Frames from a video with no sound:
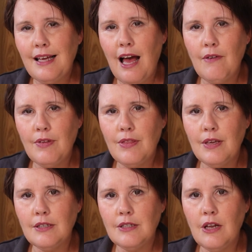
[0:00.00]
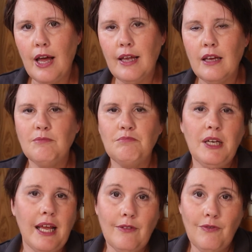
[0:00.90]
cover things like
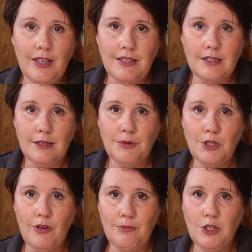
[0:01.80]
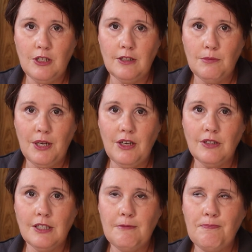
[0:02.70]
Netflix subscriptions
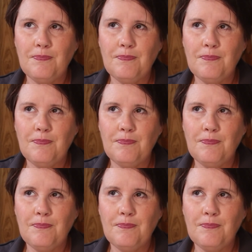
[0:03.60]
because,